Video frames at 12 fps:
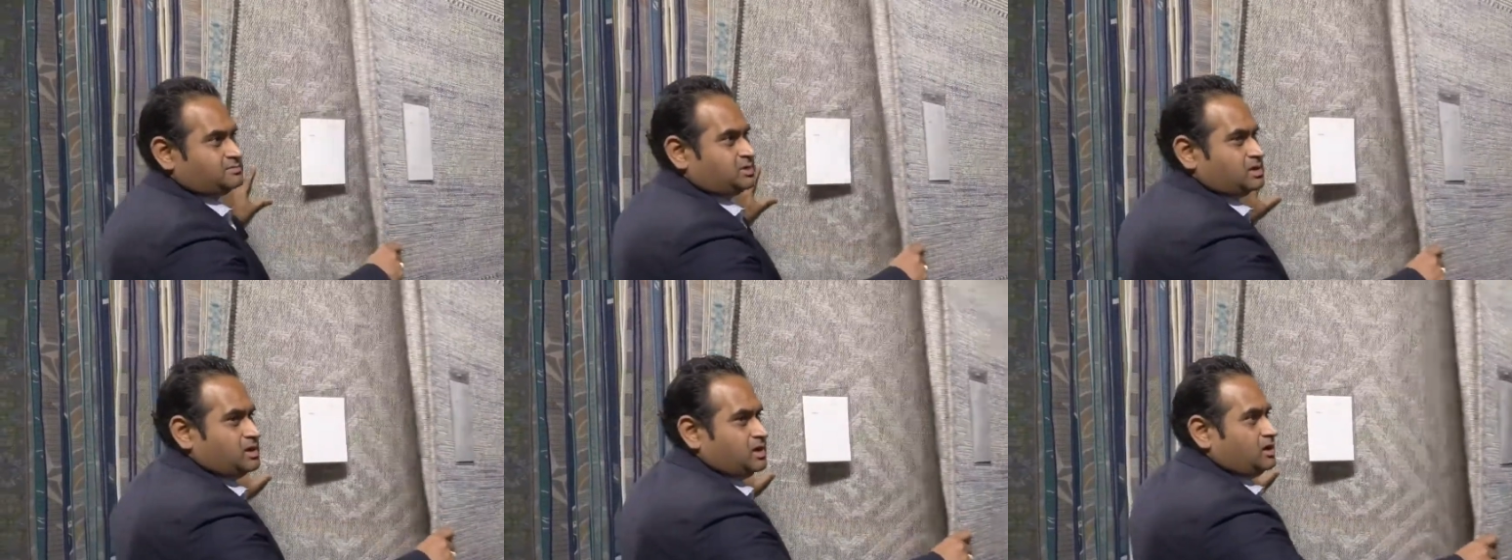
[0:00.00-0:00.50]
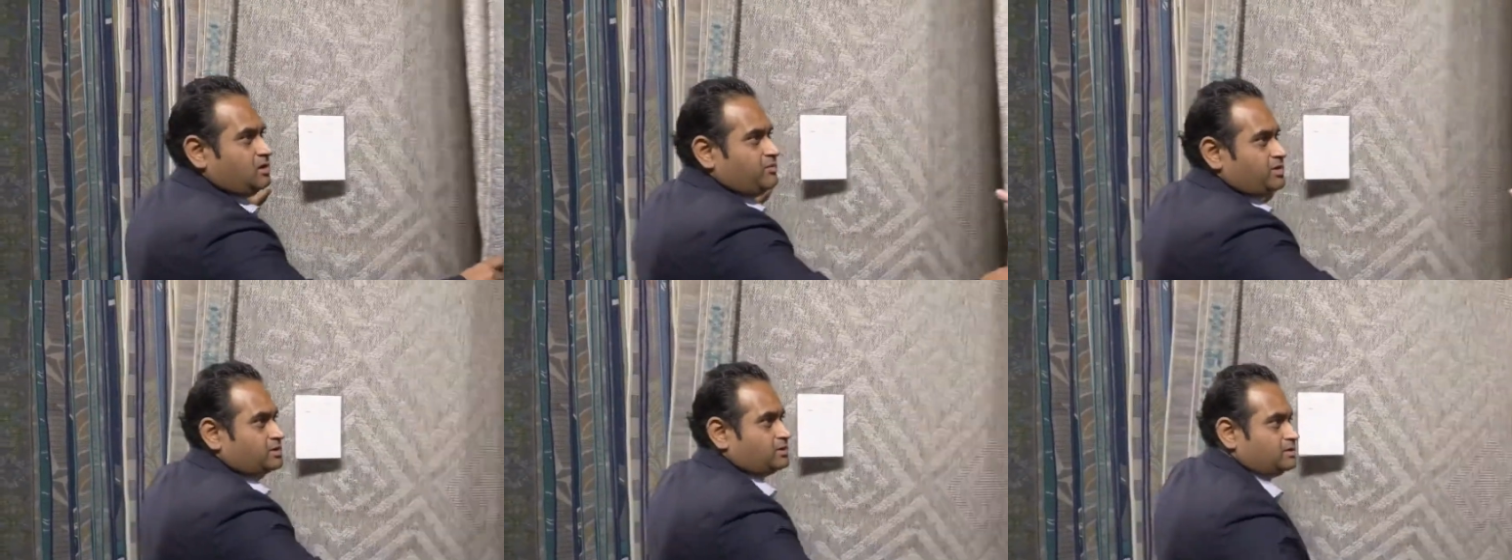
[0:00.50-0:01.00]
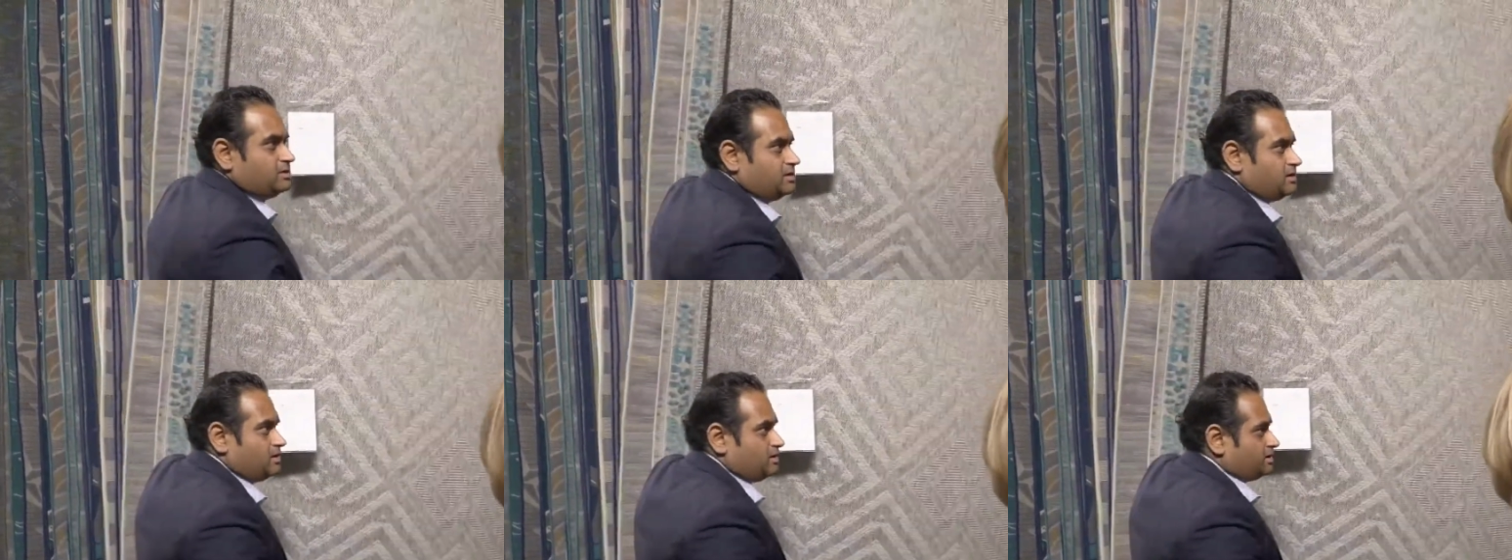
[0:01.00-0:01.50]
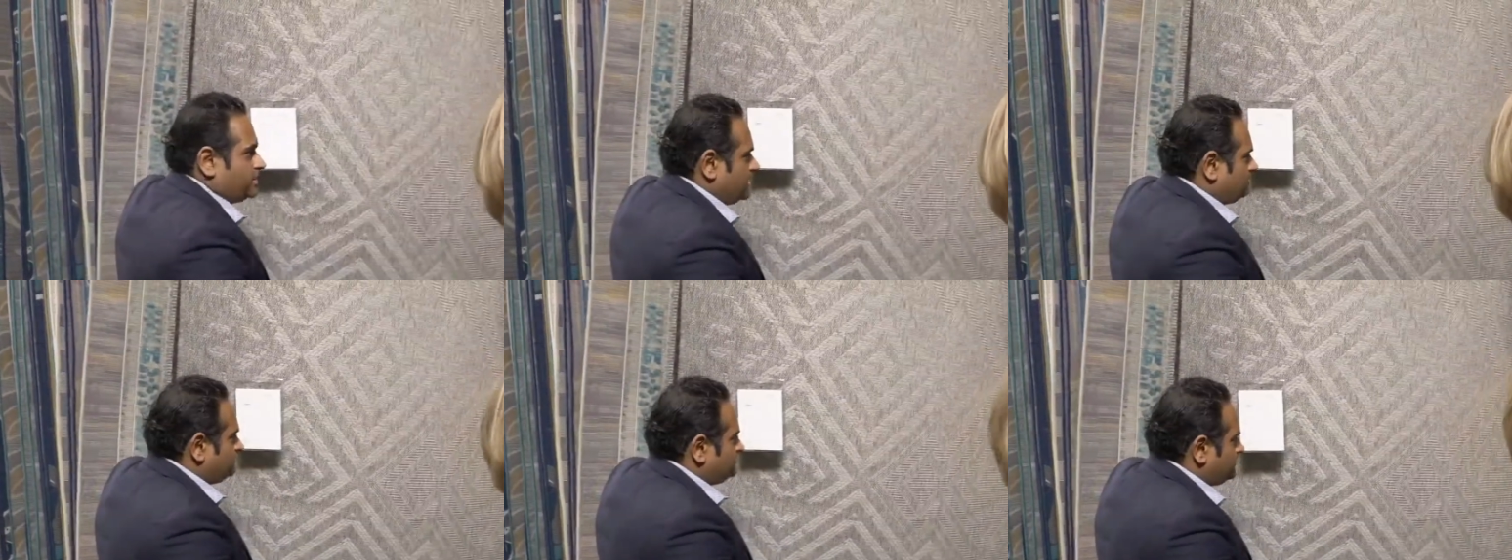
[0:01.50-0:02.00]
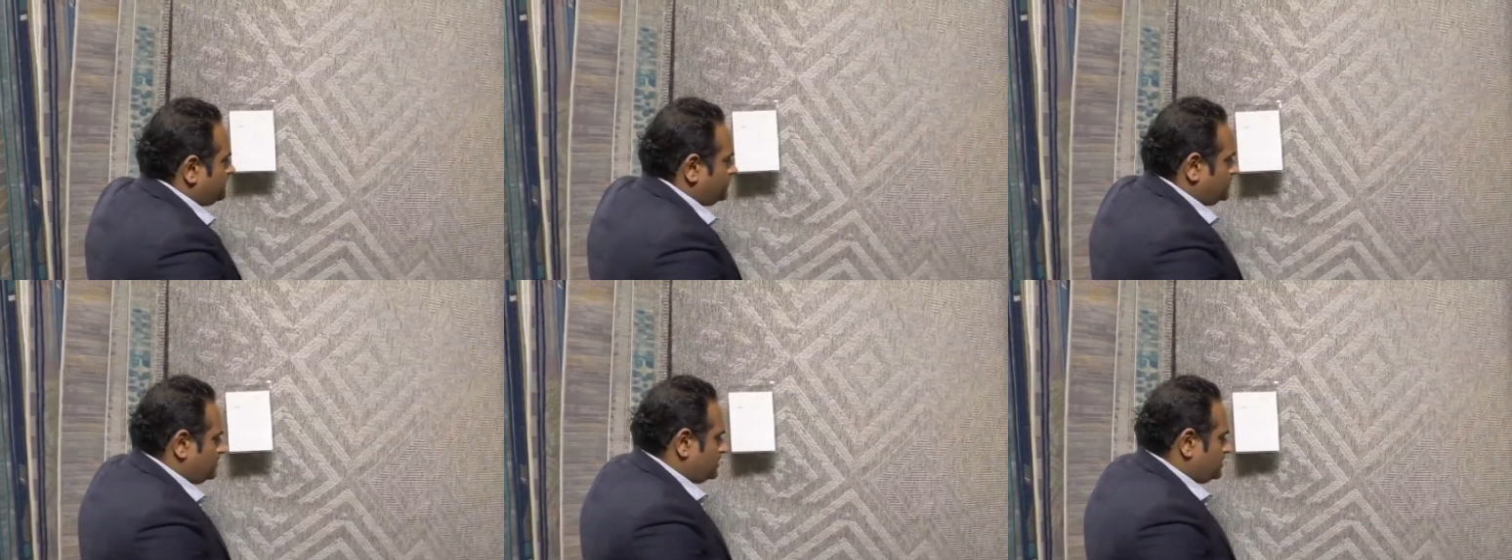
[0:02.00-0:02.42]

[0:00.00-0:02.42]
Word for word: lots of visual interest in yep. each one